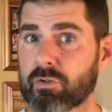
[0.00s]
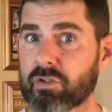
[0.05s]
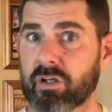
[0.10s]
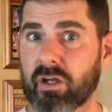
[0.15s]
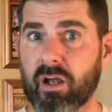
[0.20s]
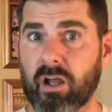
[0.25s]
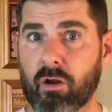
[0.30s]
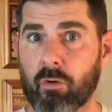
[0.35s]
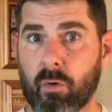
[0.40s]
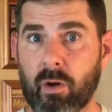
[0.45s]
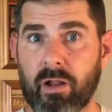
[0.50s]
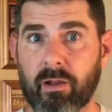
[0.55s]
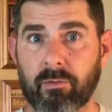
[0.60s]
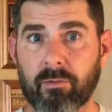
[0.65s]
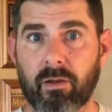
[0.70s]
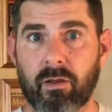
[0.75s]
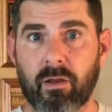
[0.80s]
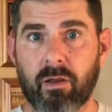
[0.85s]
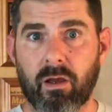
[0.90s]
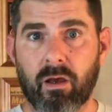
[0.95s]
Shot great,
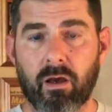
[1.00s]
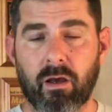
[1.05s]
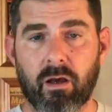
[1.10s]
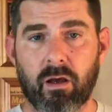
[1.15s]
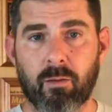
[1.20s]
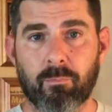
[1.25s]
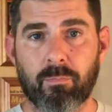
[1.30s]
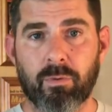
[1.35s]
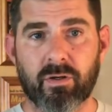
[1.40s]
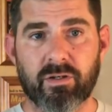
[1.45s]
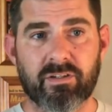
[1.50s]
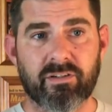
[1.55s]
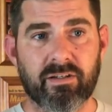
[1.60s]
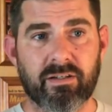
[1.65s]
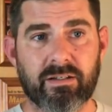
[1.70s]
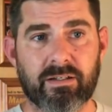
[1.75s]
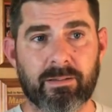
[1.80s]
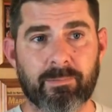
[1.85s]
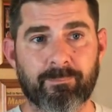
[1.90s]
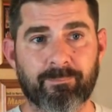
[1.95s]
uh, but
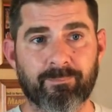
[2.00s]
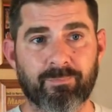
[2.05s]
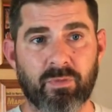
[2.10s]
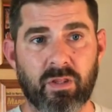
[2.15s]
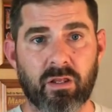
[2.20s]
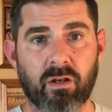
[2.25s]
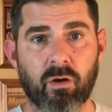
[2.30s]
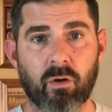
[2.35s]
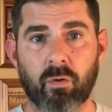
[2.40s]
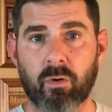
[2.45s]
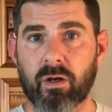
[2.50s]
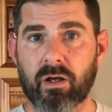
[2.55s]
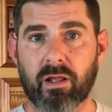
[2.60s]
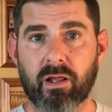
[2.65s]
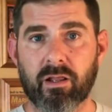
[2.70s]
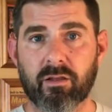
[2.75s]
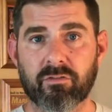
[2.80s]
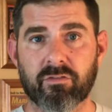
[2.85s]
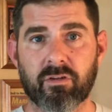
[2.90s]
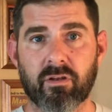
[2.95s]
uh, you know,
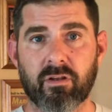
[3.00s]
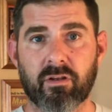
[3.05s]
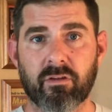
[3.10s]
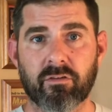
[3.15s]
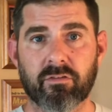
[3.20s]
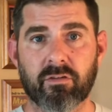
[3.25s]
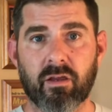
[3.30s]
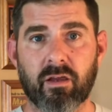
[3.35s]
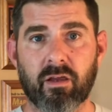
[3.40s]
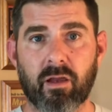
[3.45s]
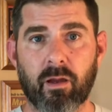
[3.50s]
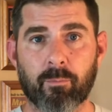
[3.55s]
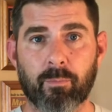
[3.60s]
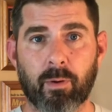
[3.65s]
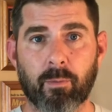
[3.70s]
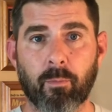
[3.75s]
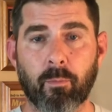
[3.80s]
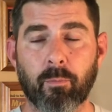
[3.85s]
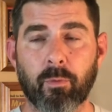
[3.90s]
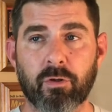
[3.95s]
like I said, is I, I
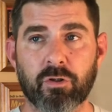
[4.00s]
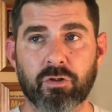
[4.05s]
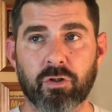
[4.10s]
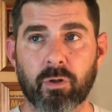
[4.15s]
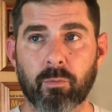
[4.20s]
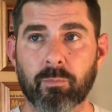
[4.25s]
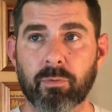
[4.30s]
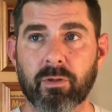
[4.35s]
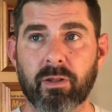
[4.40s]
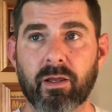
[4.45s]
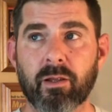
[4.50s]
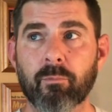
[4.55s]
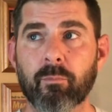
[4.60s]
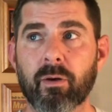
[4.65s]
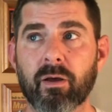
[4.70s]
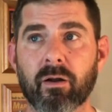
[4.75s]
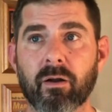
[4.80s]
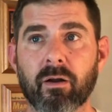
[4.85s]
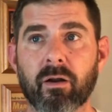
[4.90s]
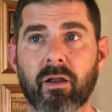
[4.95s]
probably should have planned
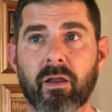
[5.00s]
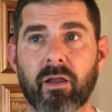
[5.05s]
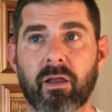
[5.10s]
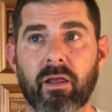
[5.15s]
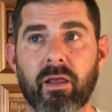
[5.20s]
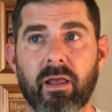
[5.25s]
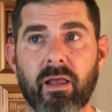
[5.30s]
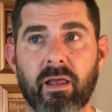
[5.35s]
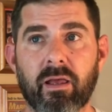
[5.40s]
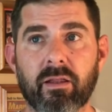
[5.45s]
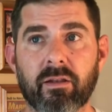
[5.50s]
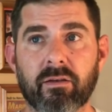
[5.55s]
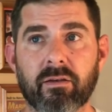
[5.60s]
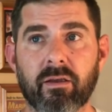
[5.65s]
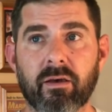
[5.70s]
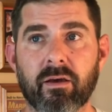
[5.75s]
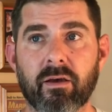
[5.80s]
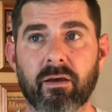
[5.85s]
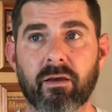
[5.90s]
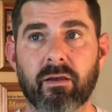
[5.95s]
better and
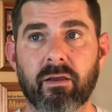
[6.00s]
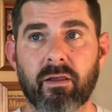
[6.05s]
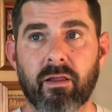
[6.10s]
uh,